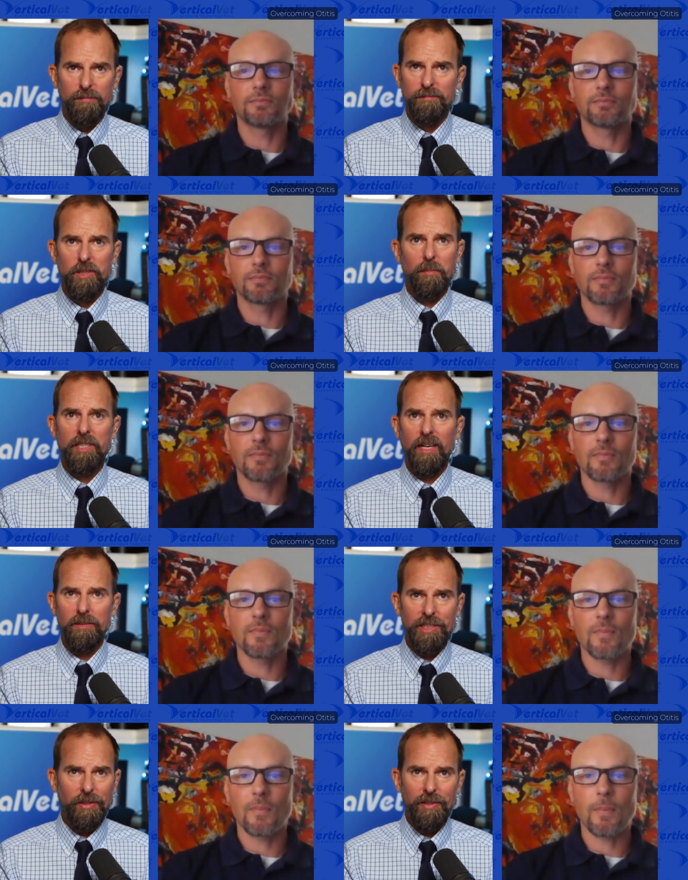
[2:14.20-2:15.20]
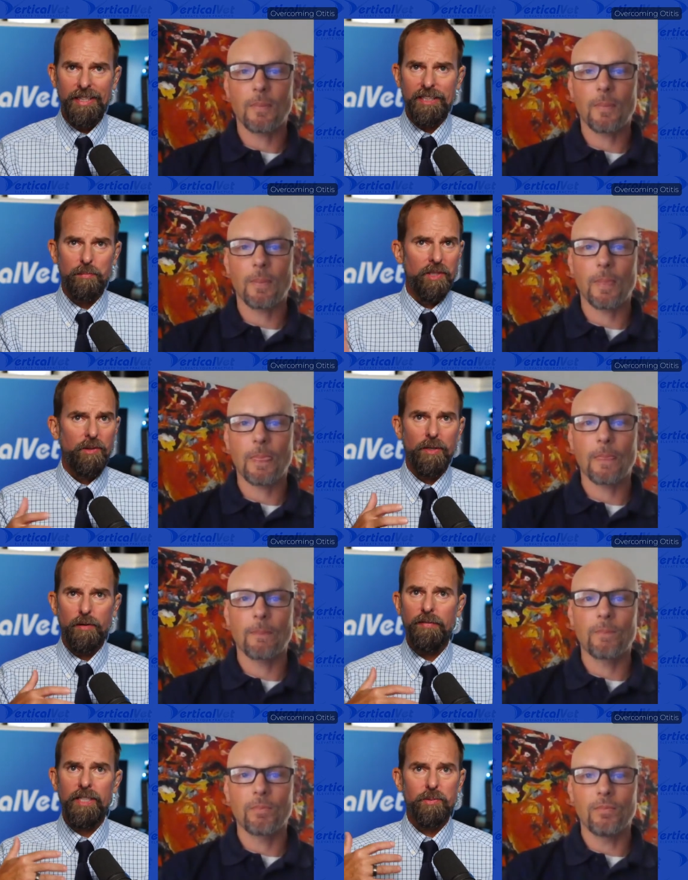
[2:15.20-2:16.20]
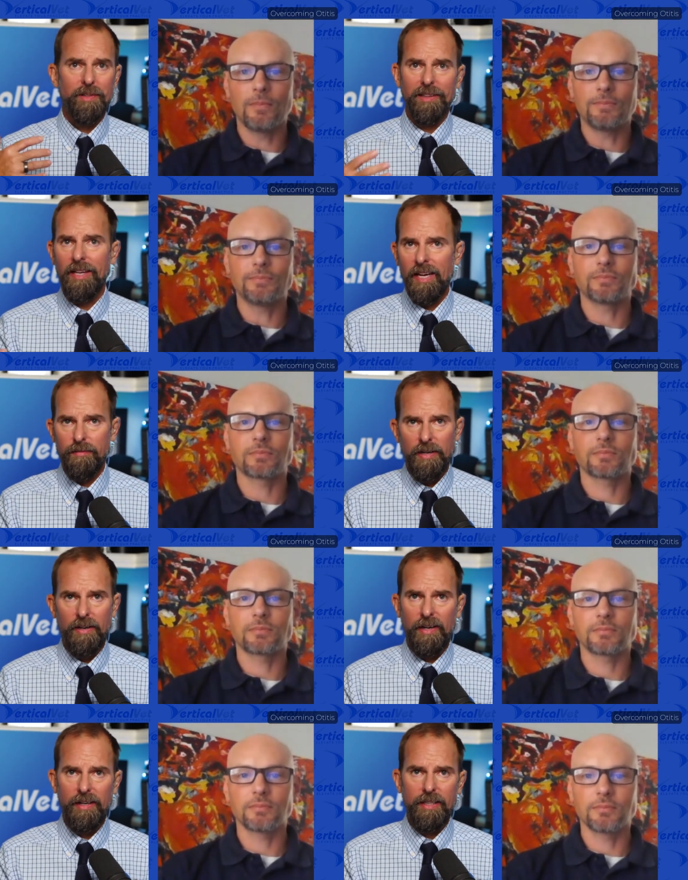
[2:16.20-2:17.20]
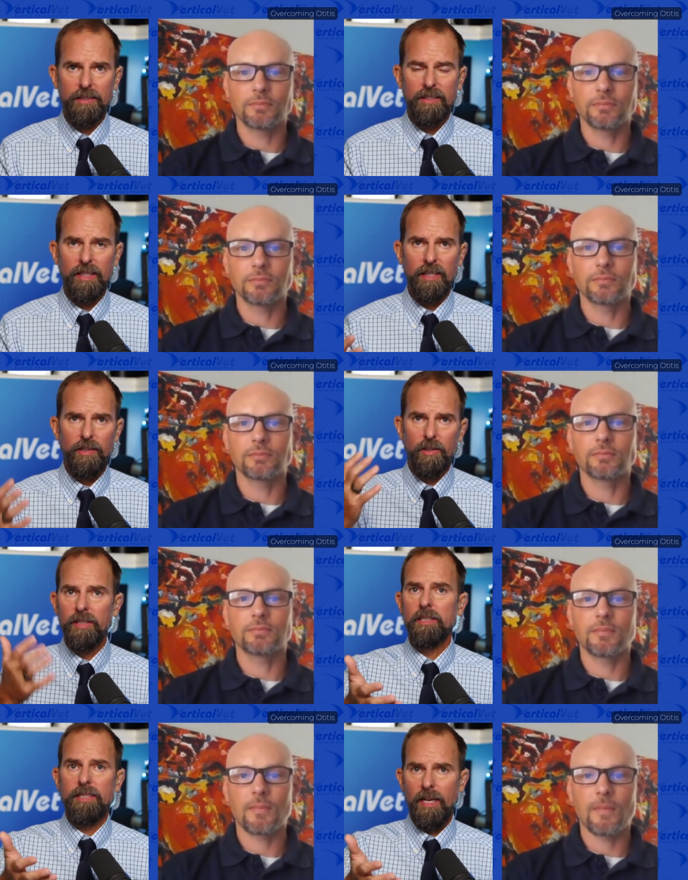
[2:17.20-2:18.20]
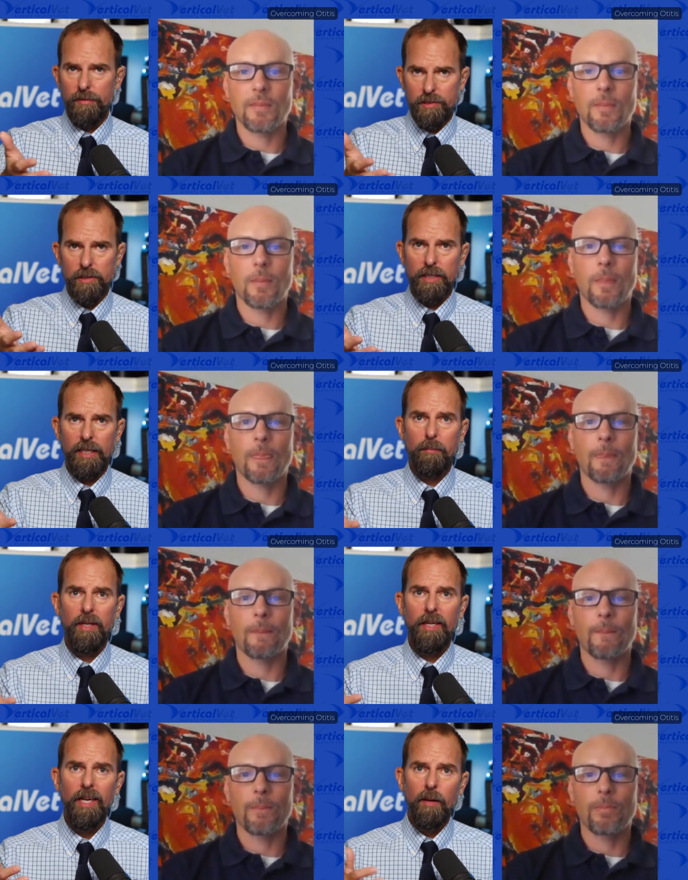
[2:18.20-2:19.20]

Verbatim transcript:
Speaker 1: dermatology clinics, but you interface with a lot of veterinarians. Uh, you're in the South just like me.